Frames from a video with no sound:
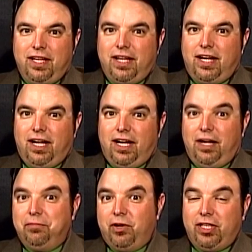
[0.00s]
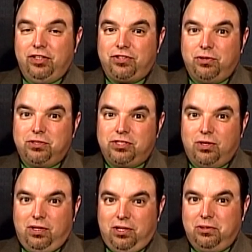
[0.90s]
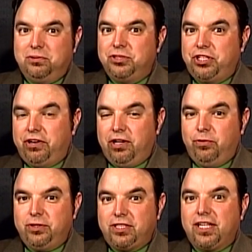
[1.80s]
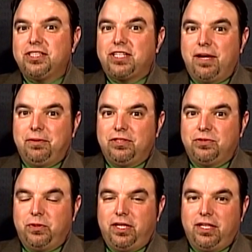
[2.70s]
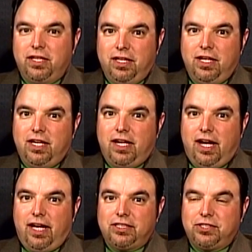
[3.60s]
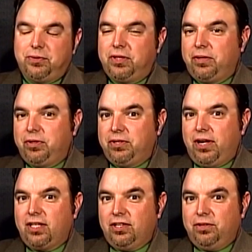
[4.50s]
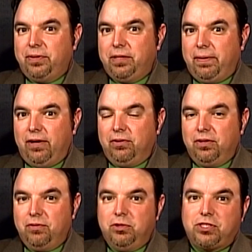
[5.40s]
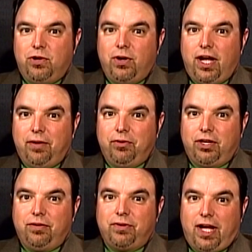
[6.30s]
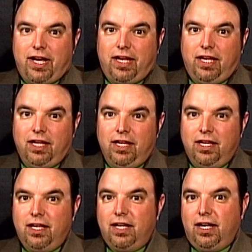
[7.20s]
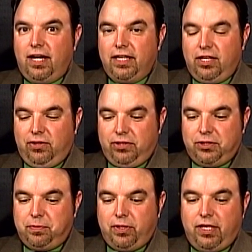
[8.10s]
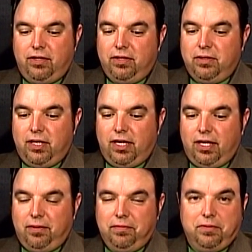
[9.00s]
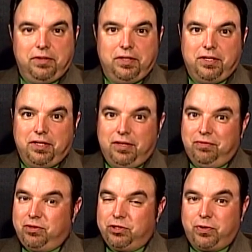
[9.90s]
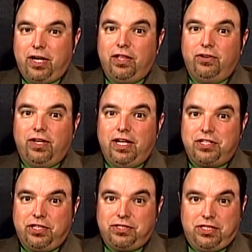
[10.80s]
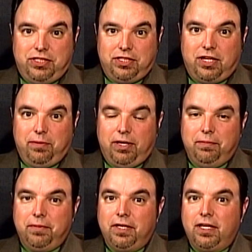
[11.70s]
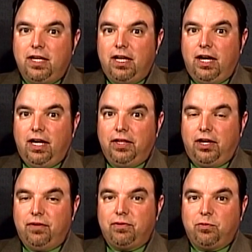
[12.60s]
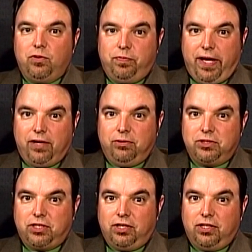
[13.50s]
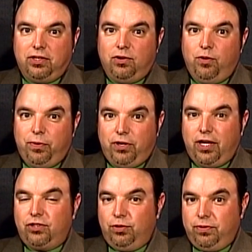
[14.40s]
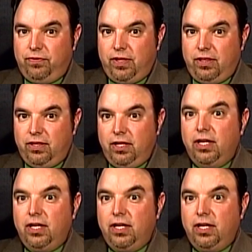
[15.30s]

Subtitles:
I'm riding the show solo. Jerry Irwin's on assignment this week, so we thought we'd talk a little bit about what's going on with Hartford hockey. There's plenty. Of course, we've got another AHL season coming up. The Hartford Wolfpack will start their opener on October 5th.